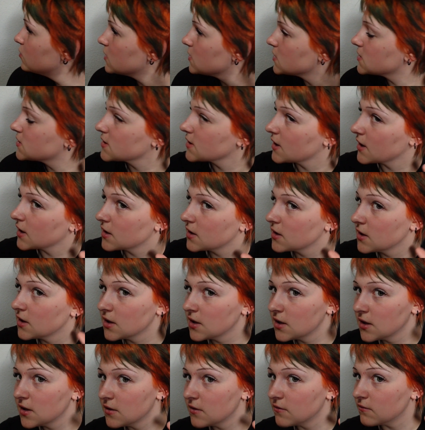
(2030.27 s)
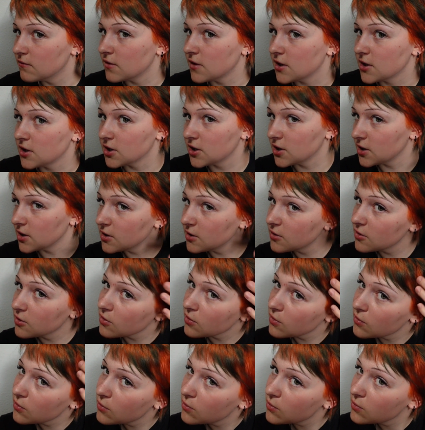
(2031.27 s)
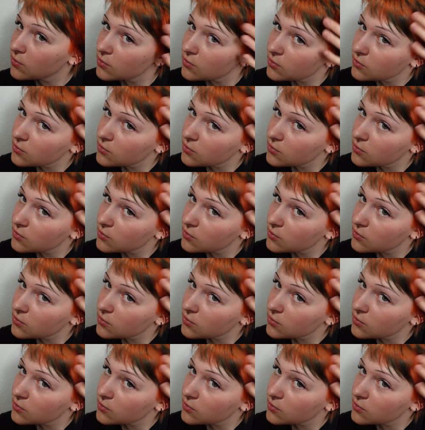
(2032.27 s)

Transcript: It's like very, you know,